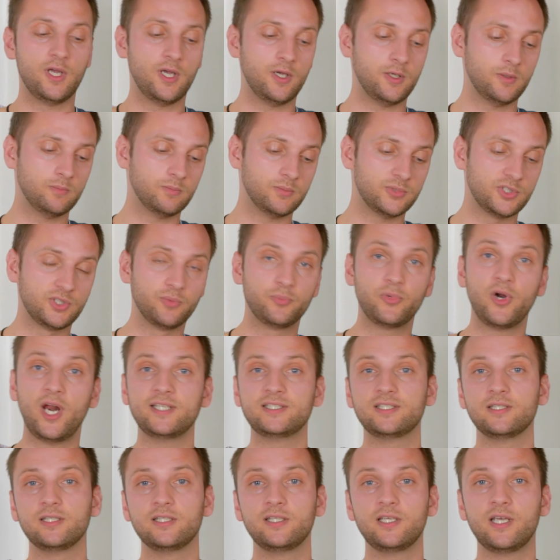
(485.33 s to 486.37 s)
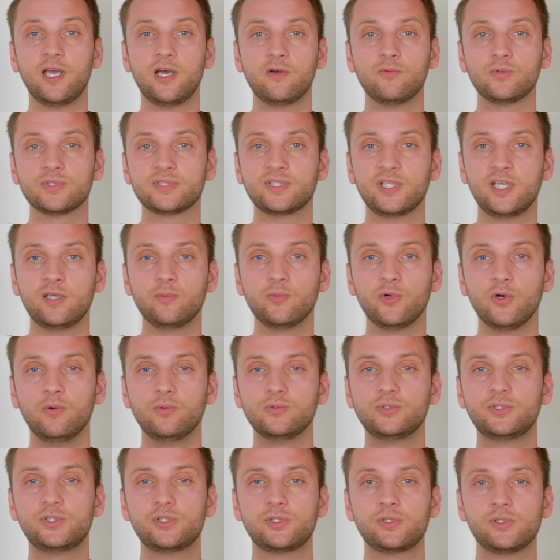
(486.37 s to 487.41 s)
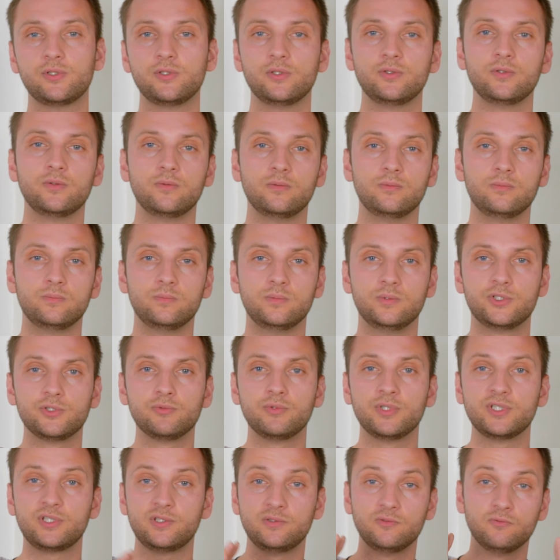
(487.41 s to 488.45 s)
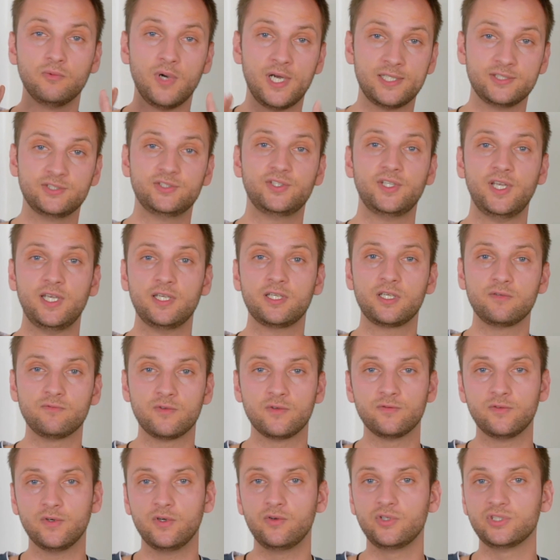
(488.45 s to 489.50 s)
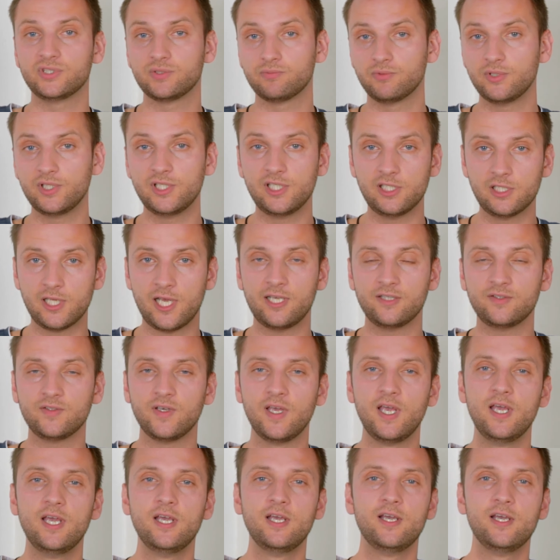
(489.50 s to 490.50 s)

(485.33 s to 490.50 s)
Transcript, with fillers: Um, surprisingly, I was able to do it in one take, even though it's really late.